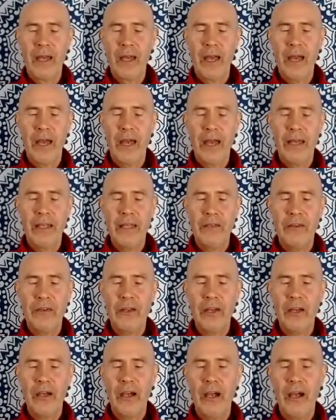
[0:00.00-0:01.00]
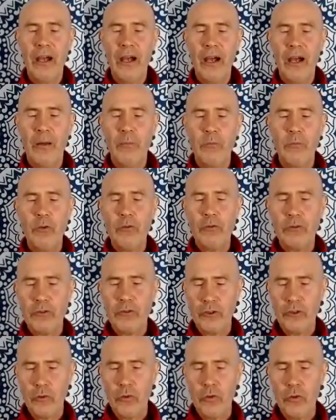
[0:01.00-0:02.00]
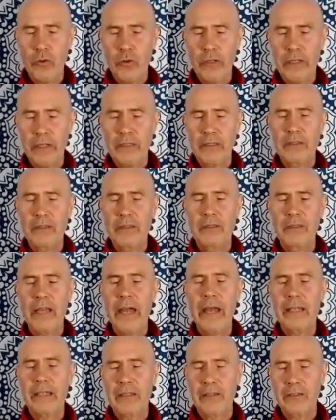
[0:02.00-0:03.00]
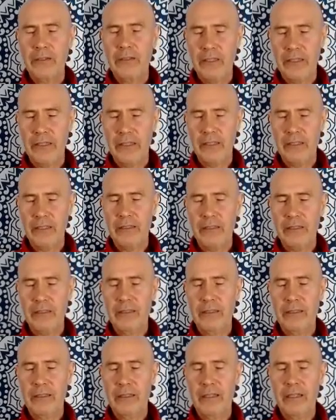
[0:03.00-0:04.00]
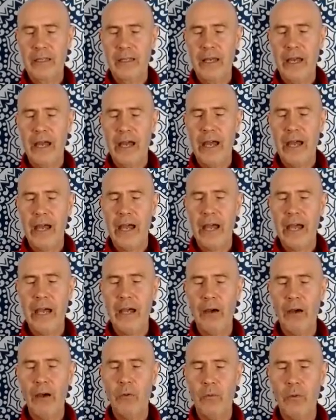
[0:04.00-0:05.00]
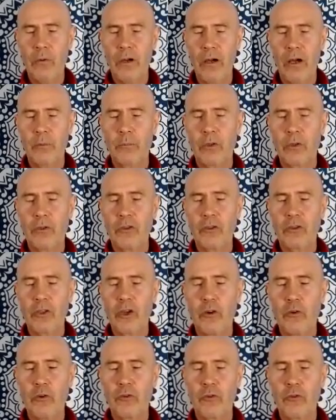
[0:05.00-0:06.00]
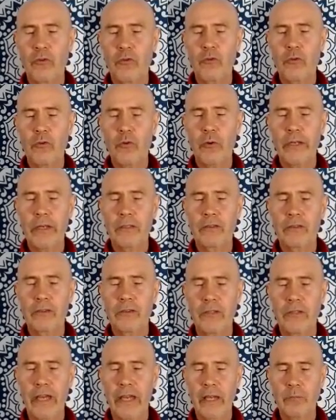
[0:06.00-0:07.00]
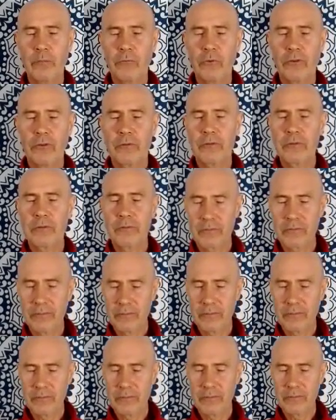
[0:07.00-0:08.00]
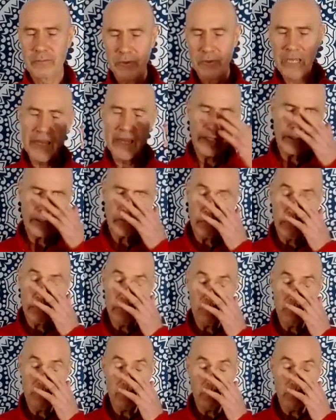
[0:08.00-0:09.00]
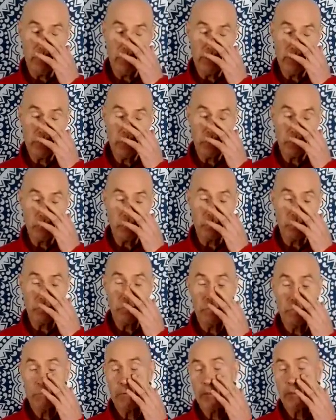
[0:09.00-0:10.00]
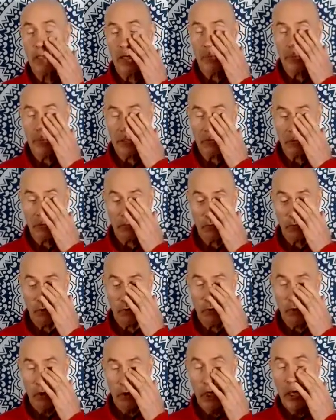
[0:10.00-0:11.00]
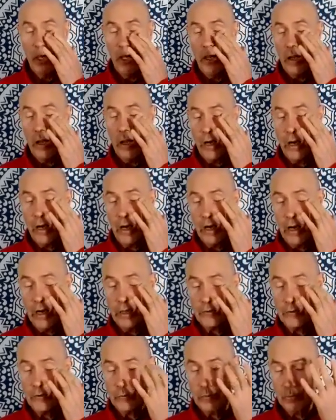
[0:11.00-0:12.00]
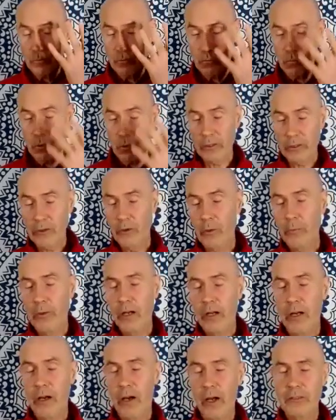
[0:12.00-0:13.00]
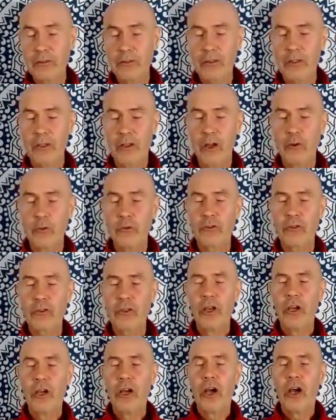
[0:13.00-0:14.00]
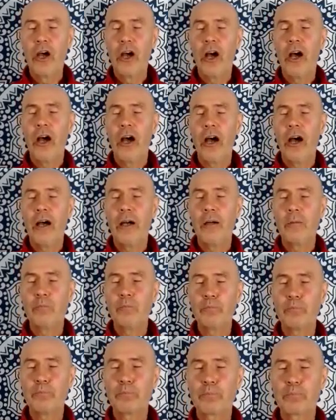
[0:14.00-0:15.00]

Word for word: and uh, I'm not sure exactly how I'm going to go through it today. I'm just just getting some information coming through. Uh, I got my eyes closed, um,